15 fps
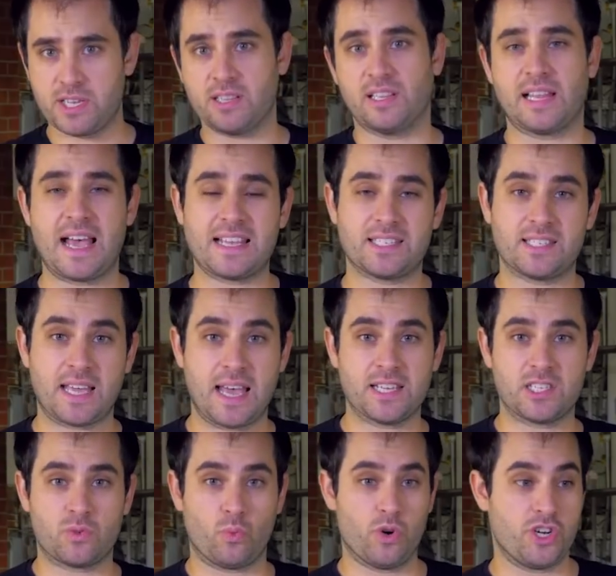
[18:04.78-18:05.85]
on the last
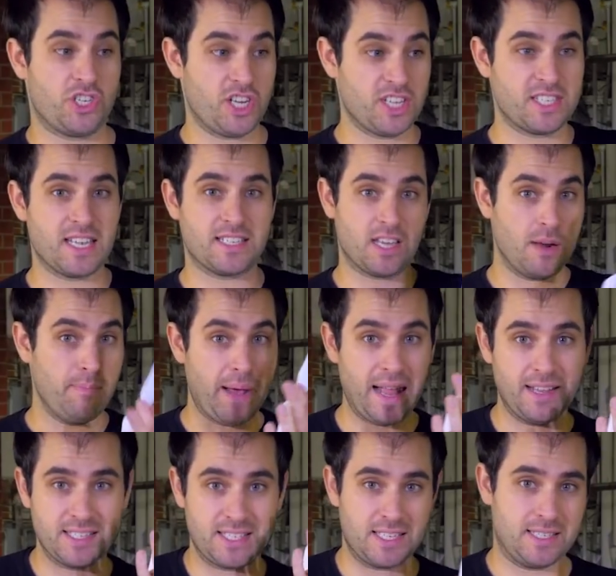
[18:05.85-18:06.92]
test were just as
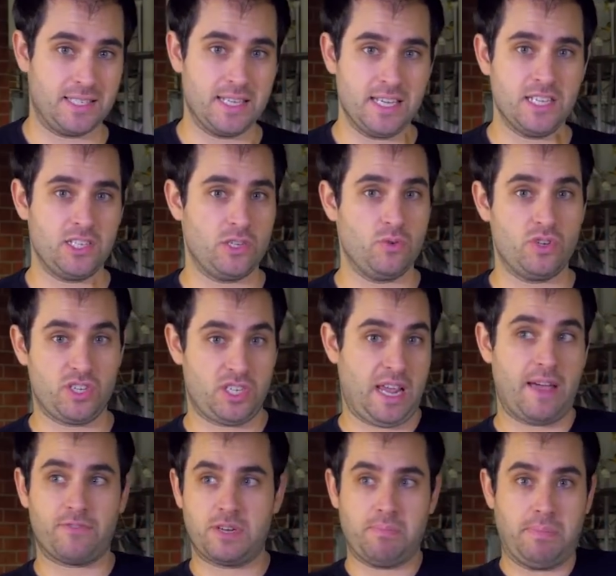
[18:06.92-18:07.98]
unbalanced as these. You just
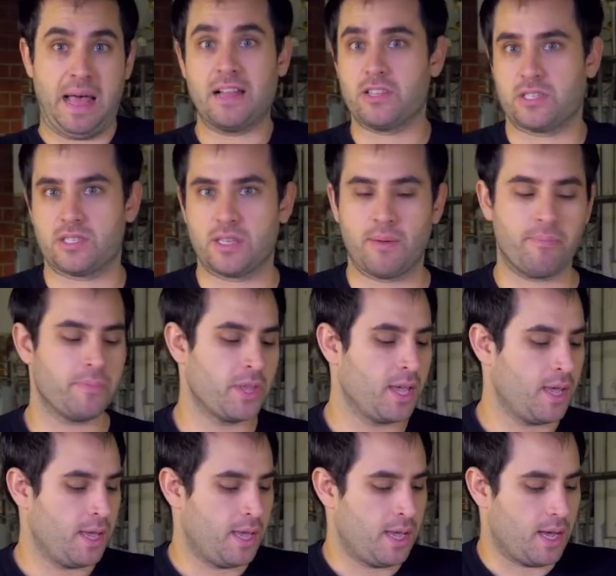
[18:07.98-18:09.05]
have to balance them.
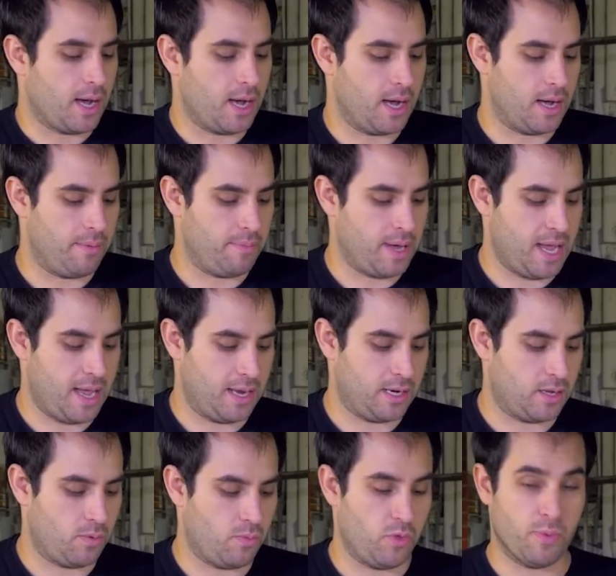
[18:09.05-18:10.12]

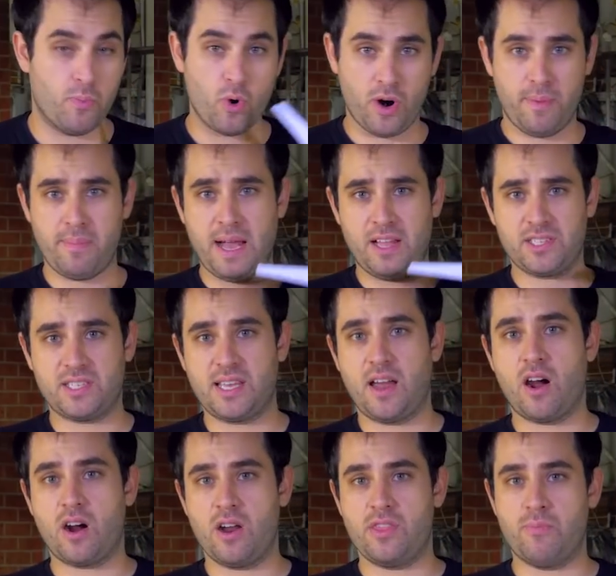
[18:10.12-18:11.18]
And the more unbalanced they
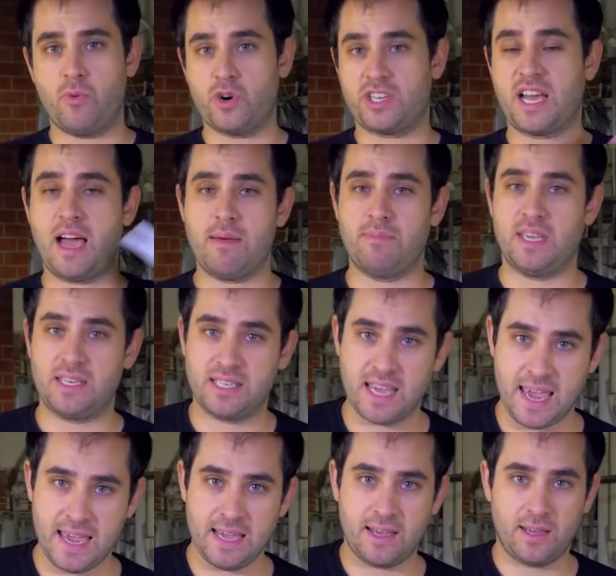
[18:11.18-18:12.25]
are, the more time they
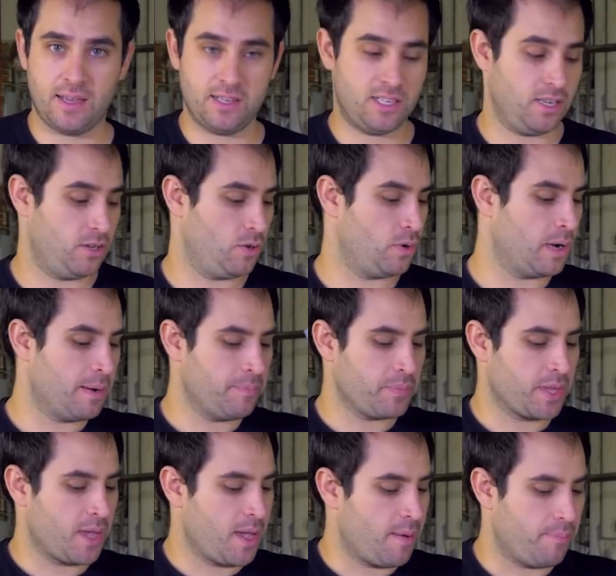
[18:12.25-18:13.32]
take too.
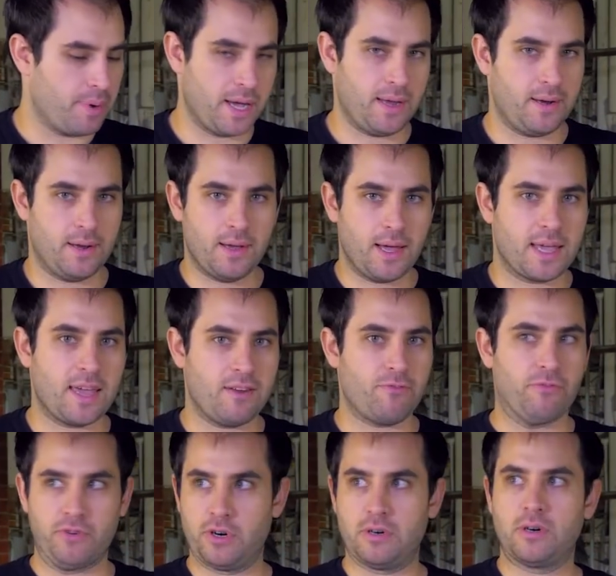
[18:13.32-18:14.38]
But again,
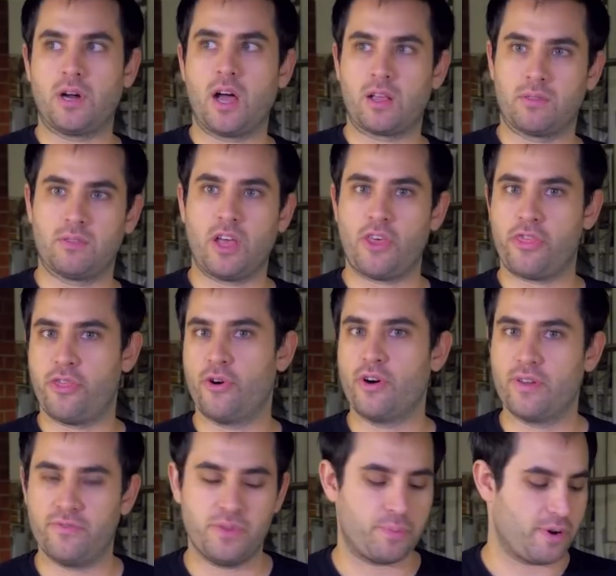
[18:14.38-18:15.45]
for a
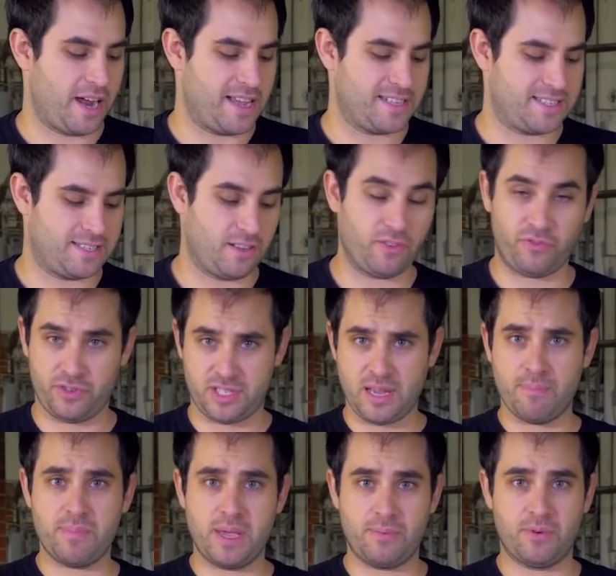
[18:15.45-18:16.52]
third of the price, for
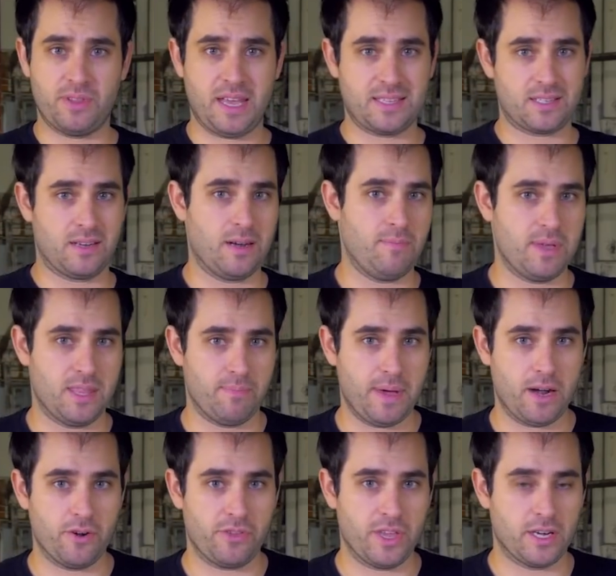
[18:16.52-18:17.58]
some people, that's going to be the
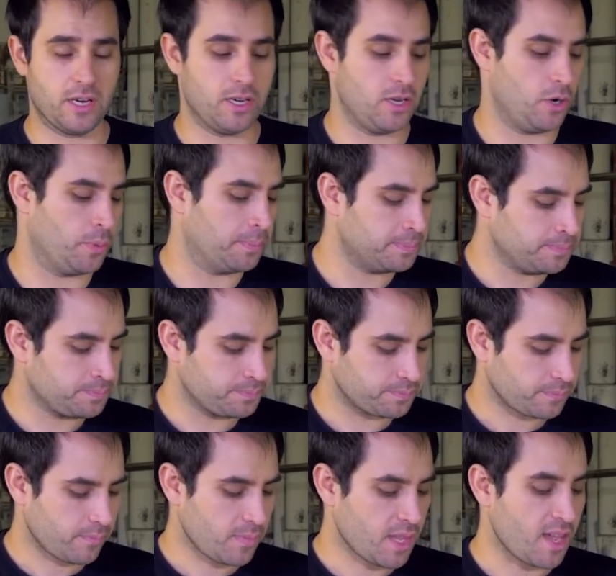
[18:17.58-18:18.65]
better thing to do.
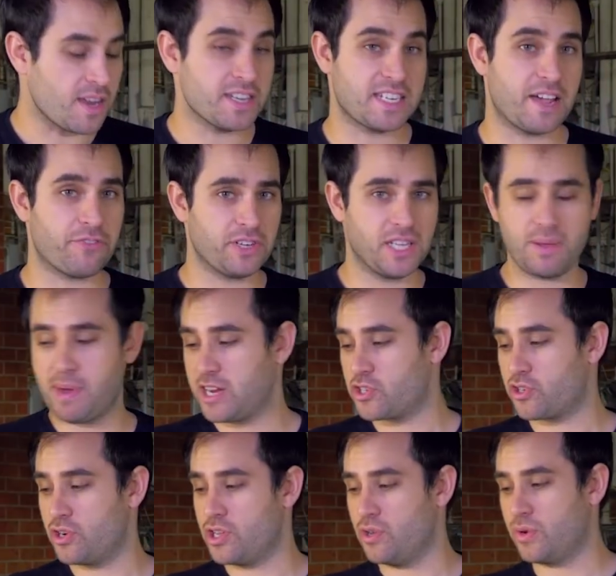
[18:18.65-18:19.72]
Definitely make
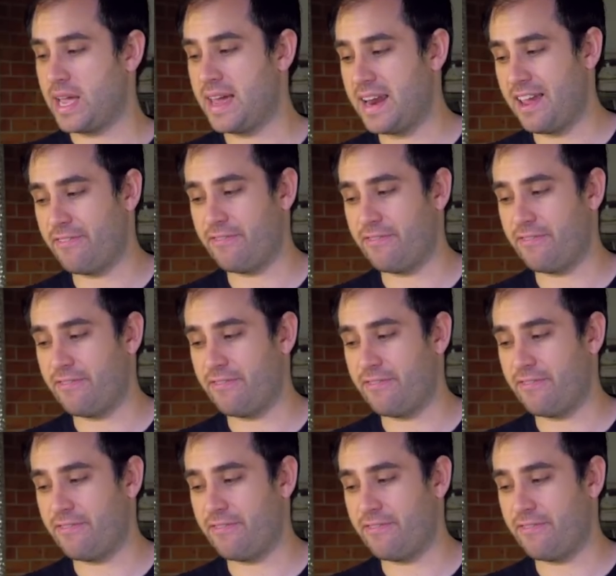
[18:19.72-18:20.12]
sure you get a